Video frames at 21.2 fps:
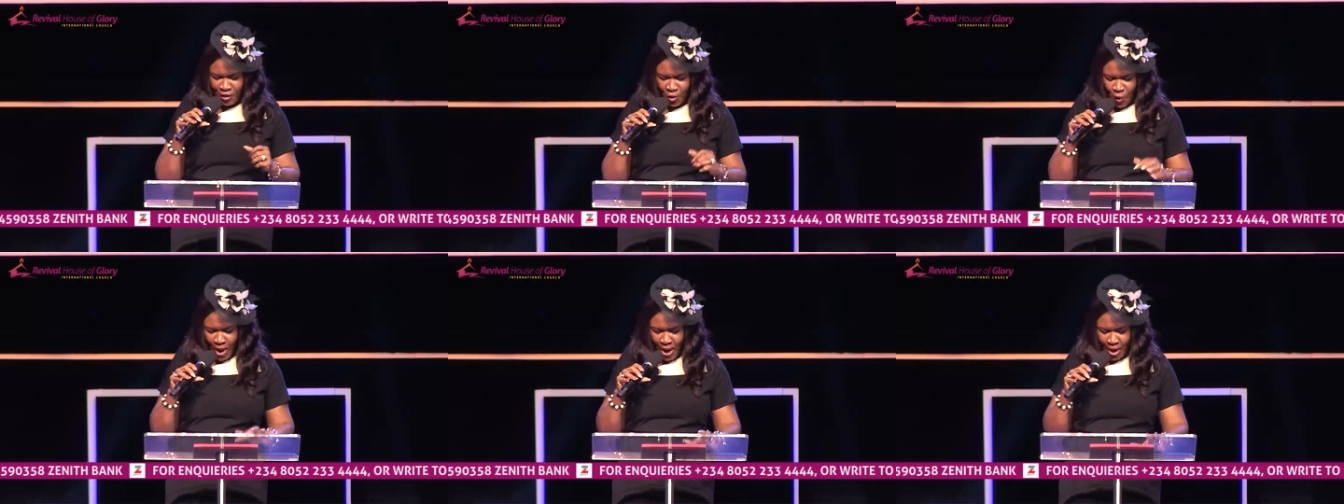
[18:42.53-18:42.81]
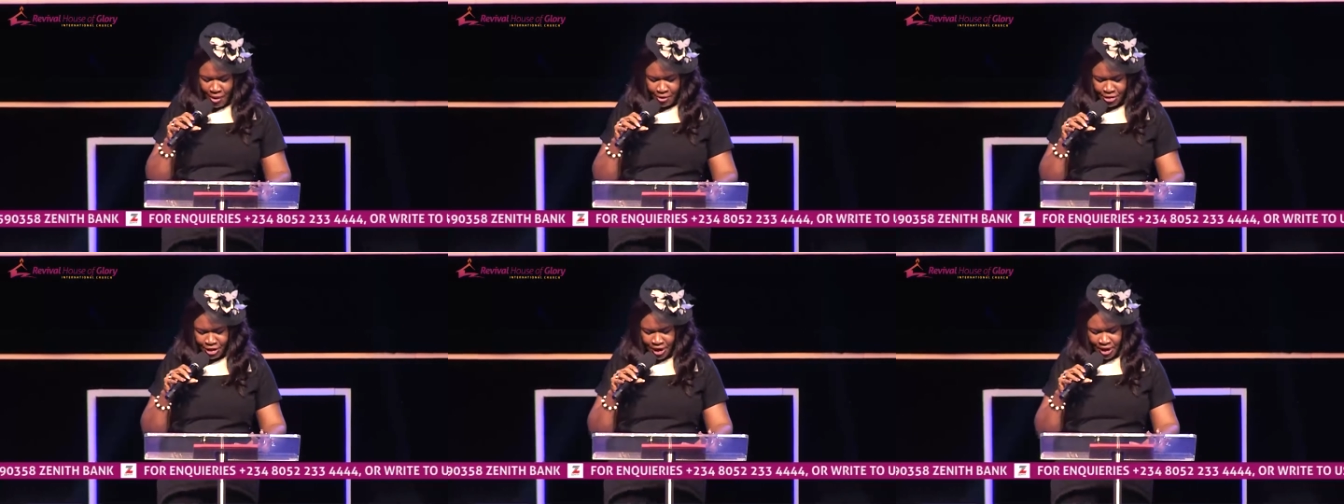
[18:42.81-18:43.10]

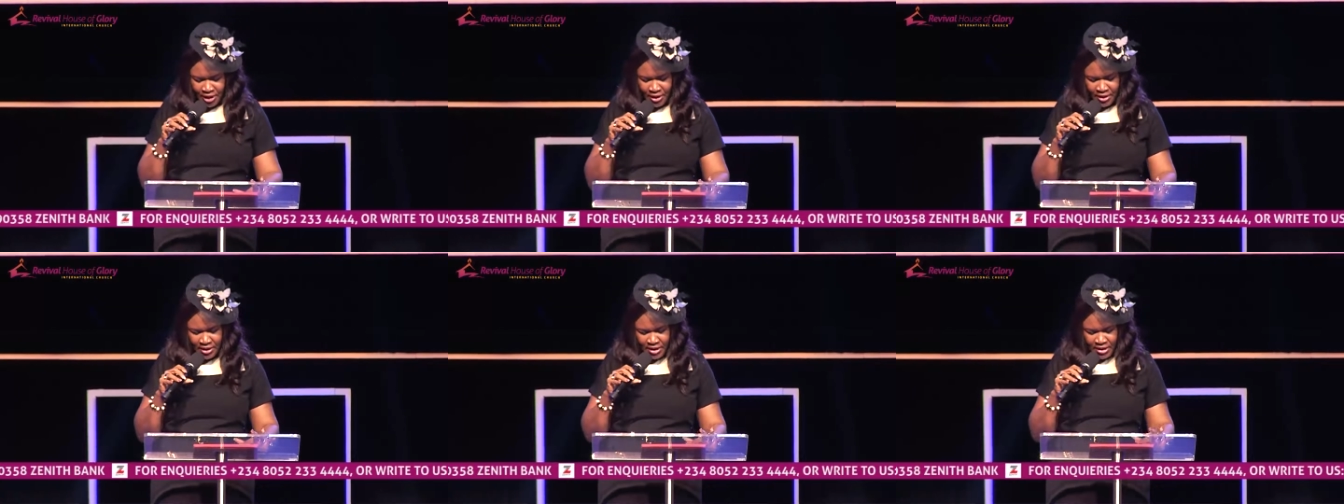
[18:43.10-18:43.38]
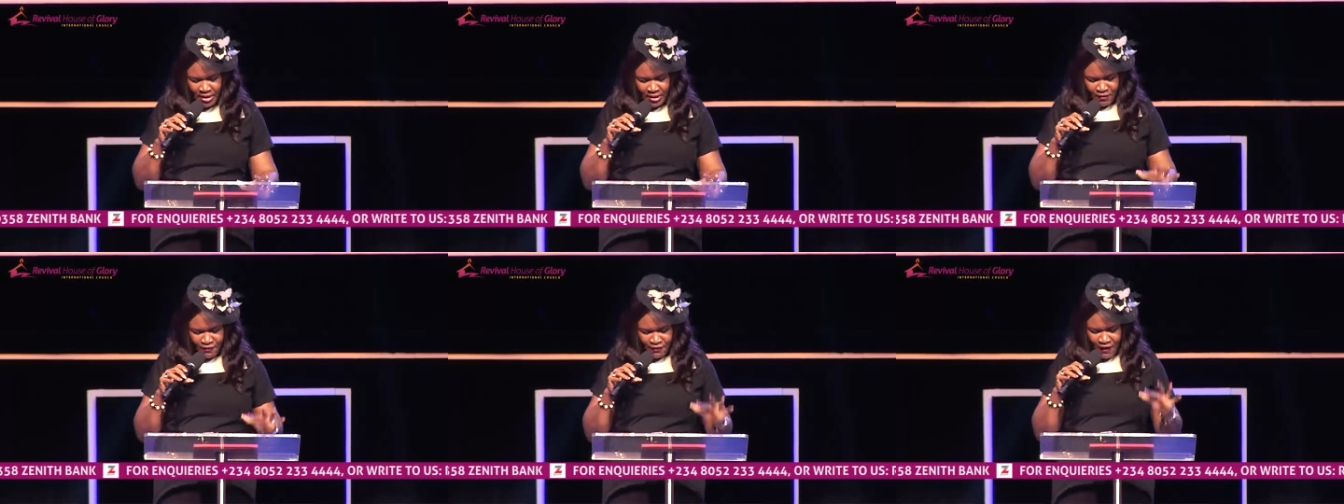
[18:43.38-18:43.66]
wealthy.
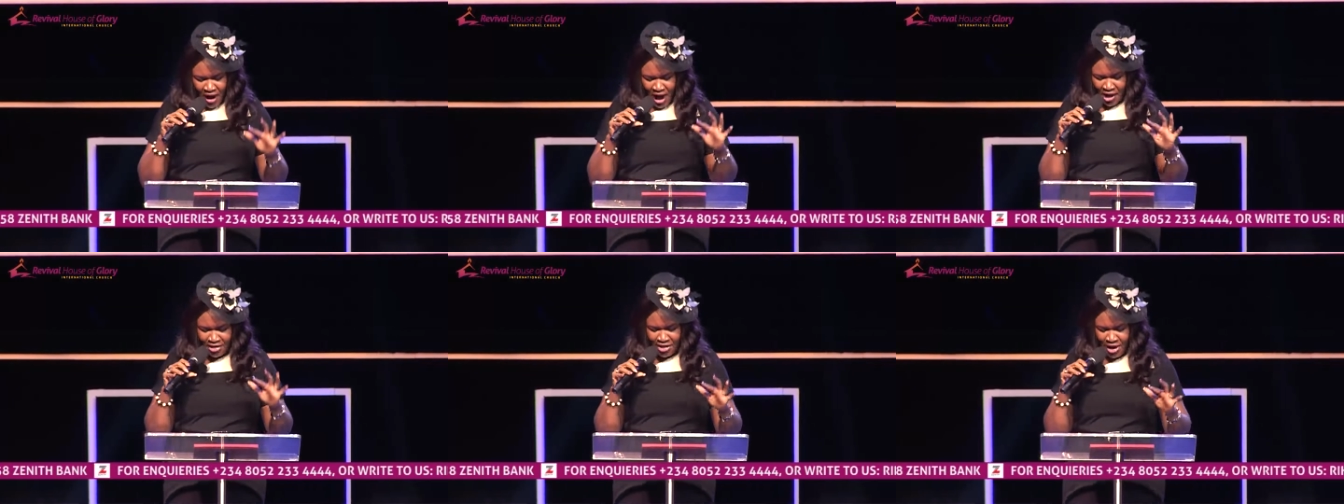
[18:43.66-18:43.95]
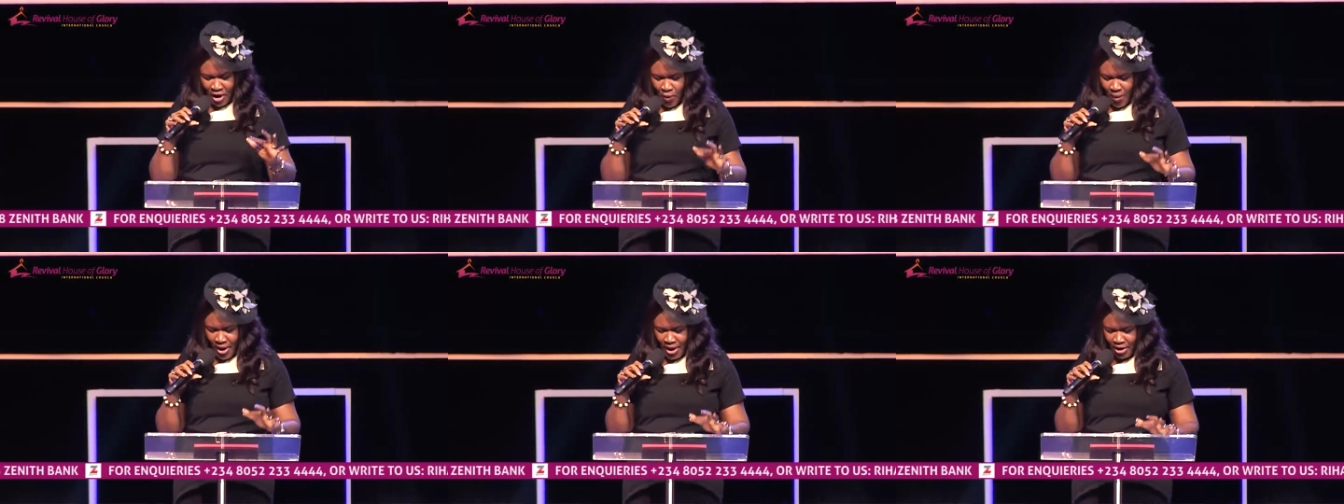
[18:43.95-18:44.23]
Father,
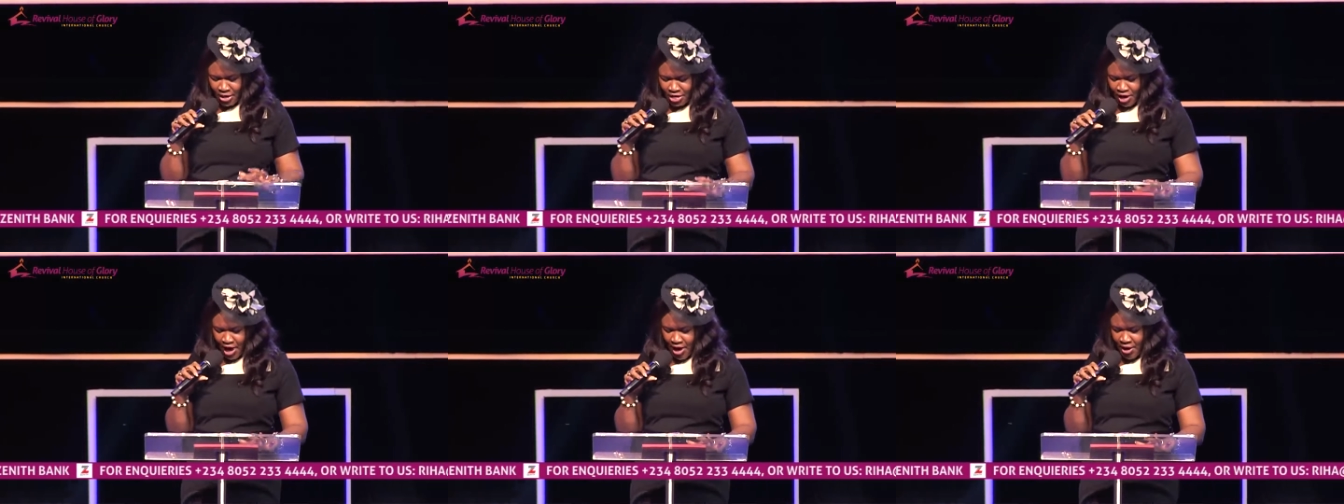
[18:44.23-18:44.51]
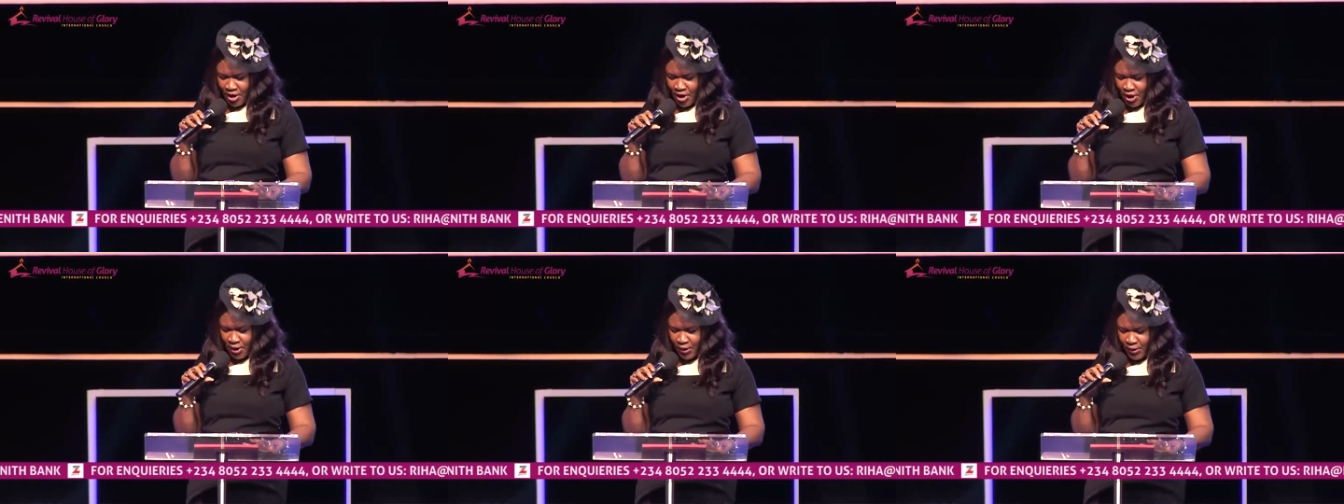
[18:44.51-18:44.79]
we
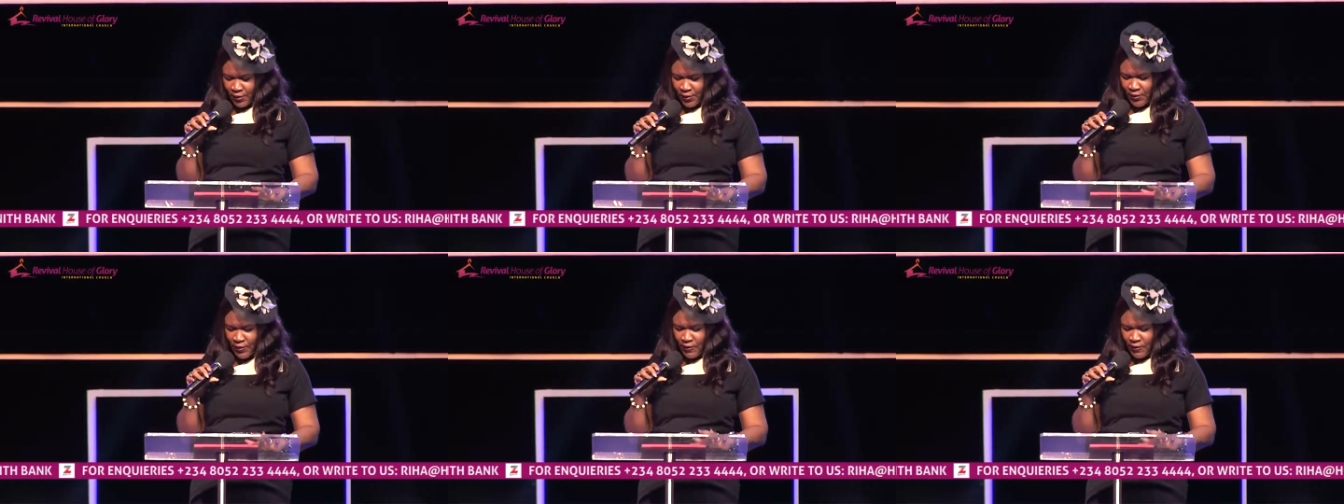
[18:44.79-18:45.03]
thank you.